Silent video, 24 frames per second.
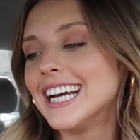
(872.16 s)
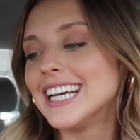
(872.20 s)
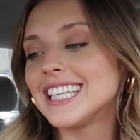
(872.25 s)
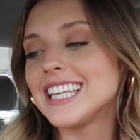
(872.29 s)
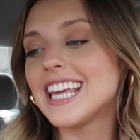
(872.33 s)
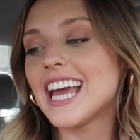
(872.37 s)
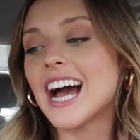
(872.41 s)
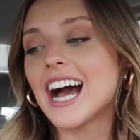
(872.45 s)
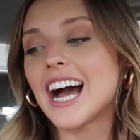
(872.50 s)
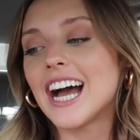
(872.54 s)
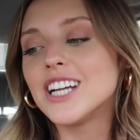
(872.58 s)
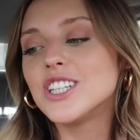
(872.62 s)

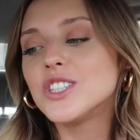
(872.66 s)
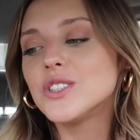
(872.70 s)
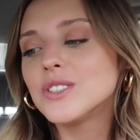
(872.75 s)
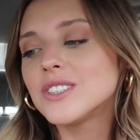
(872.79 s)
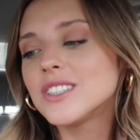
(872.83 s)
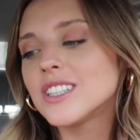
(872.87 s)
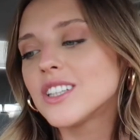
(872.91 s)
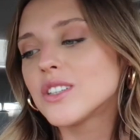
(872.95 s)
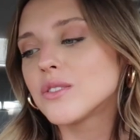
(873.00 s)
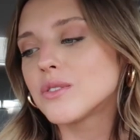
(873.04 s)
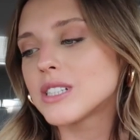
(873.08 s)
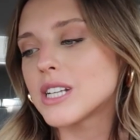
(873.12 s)
Yeah, I do
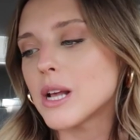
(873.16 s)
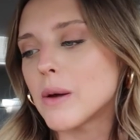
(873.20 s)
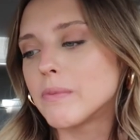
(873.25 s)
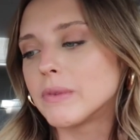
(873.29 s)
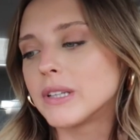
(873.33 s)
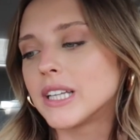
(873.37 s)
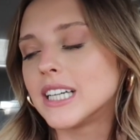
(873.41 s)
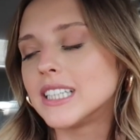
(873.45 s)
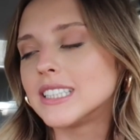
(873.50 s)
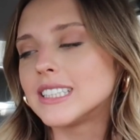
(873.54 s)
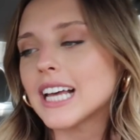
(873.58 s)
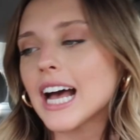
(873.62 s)
see the
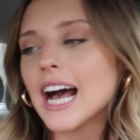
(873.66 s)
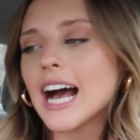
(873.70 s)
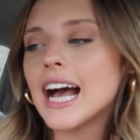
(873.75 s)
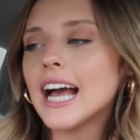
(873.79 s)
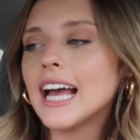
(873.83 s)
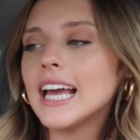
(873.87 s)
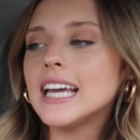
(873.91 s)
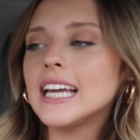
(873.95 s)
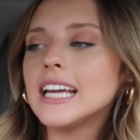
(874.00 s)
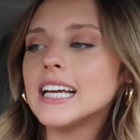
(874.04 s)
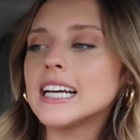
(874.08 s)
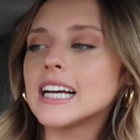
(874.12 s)
resemblance.
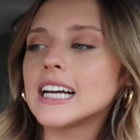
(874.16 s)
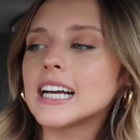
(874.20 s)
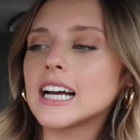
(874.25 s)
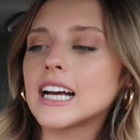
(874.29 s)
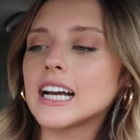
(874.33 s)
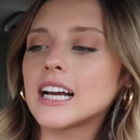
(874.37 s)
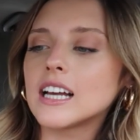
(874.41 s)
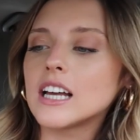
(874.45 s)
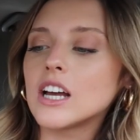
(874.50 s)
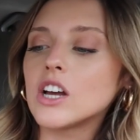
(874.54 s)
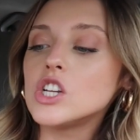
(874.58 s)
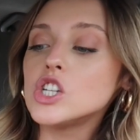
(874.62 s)
I,
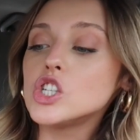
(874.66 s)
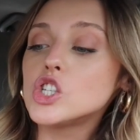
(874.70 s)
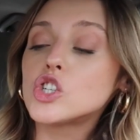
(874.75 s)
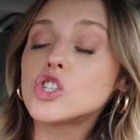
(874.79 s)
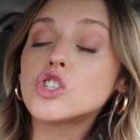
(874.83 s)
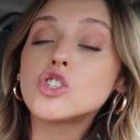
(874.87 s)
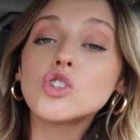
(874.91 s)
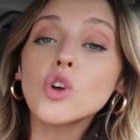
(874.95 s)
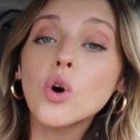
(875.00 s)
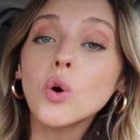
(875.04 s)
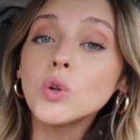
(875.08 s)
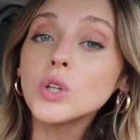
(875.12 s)

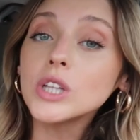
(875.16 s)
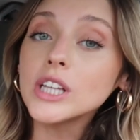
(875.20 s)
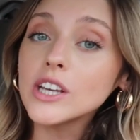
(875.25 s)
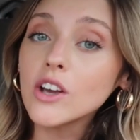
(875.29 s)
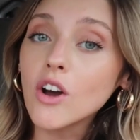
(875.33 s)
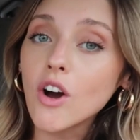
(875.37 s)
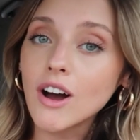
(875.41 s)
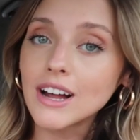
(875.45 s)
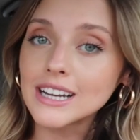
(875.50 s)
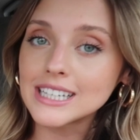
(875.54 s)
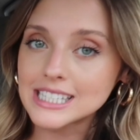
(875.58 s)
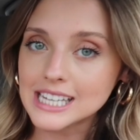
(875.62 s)
solely
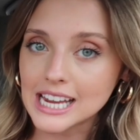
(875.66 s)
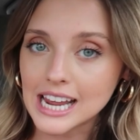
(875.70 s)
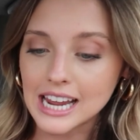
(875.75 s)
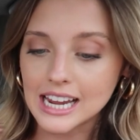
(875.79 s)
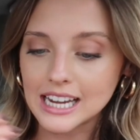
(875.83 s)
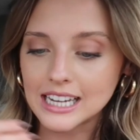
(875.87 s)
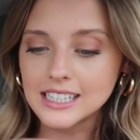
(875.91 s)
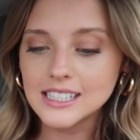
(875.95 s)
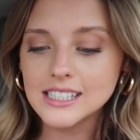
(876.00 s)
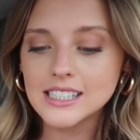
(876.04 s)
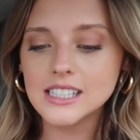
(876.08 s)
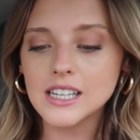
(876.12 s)
on
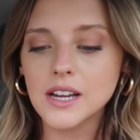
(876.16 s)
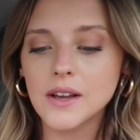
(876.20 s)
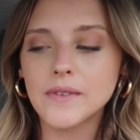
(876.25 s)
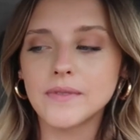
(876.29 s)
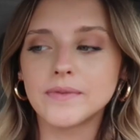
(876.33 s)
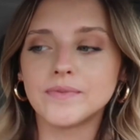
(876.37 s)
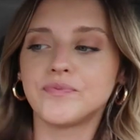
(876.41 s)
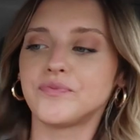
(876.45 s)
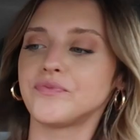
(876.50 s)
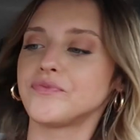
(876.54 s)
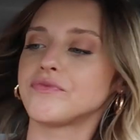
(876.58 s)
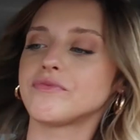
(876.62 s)
taste,
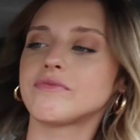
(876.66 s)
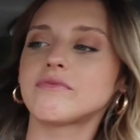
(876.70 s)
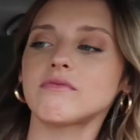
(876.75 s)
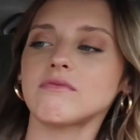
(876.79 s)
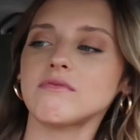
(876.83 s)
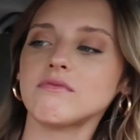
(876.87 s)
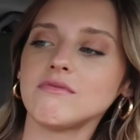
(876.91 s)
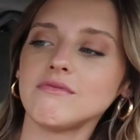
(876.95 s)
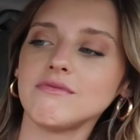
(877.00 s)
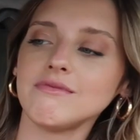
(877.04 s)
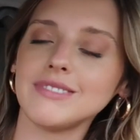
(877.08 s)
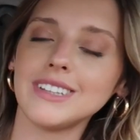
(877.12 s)

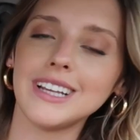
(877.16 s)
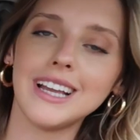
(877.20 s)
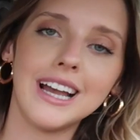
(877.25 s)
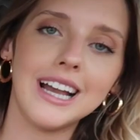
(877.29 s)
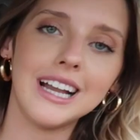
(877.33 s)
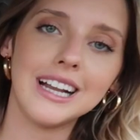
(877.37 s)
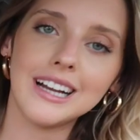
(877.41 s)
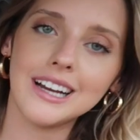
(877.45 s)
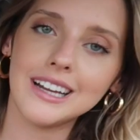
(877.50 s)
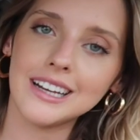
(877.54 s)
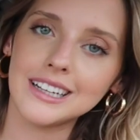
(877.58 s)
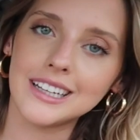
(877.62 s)

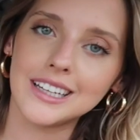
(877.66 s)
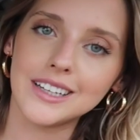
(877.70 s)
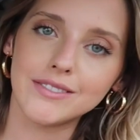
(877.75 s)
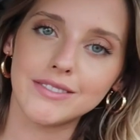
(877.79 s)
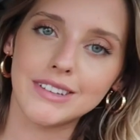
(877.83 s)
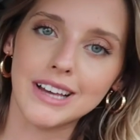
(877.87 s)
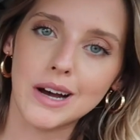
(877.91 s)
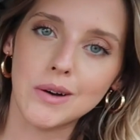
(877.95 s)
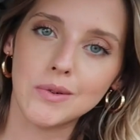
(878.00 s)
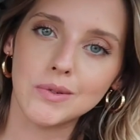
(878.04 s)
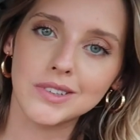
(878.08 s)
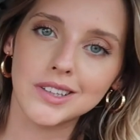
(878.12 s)
I gotta give
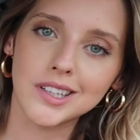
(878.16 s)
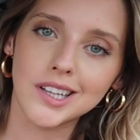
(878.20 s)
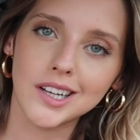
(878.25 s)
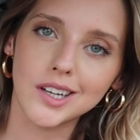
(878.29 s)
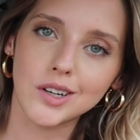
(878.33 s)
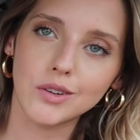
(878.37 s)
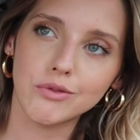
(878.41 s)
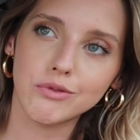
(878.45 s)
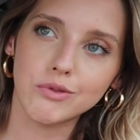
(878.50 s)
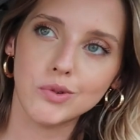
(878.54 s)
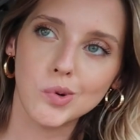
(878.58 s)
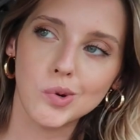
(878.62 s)
that one like
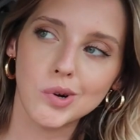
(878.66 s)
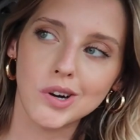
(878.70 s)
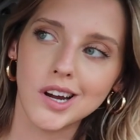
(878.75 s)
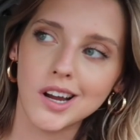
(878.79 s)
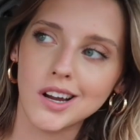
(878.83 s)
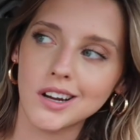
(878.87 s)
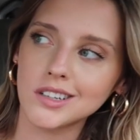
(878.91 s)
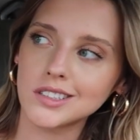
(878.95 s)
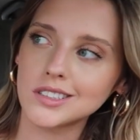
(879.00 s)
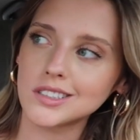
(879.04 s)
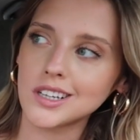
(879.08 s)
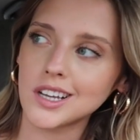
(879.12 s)
a 4
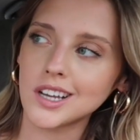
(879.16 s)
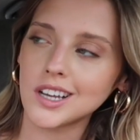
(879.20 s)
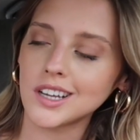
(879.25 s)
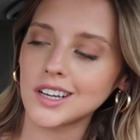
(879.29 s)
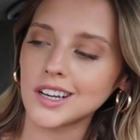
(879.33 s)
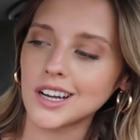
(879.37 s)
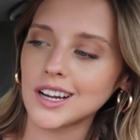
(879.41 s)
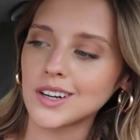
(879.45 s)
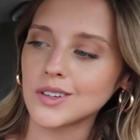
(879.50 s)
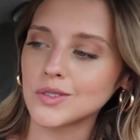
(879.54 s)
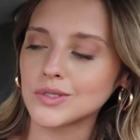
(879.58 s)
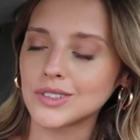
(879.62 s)
out of 10.
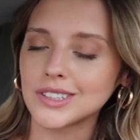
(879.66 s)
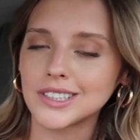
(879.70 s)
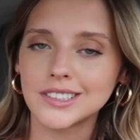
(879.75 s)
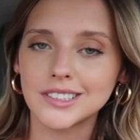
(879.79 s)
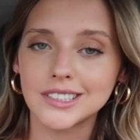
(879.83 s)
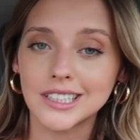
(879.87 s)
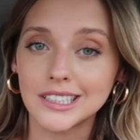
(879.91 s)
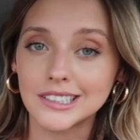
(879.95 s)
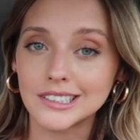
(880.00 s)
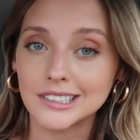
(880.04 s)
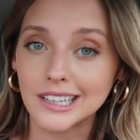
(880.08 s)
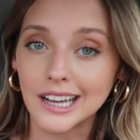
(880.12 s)
I don't think it
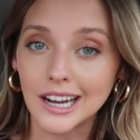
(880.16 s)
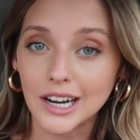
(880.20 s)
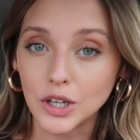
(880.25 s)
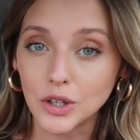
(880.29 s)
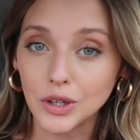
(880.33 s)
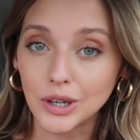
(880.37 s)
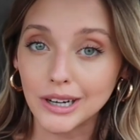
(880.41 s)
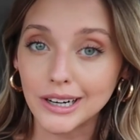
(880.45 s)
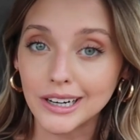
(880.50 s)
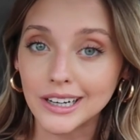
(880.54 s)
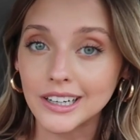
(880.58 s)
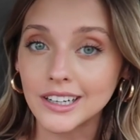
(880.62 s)
tastes that
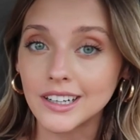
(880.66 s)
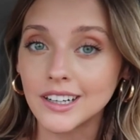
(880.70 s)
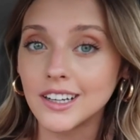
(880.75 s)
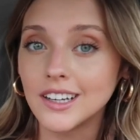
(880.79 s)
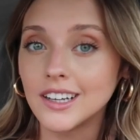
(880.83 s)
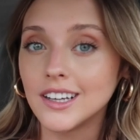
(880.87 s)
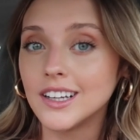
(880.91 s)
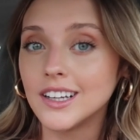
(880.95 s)
great.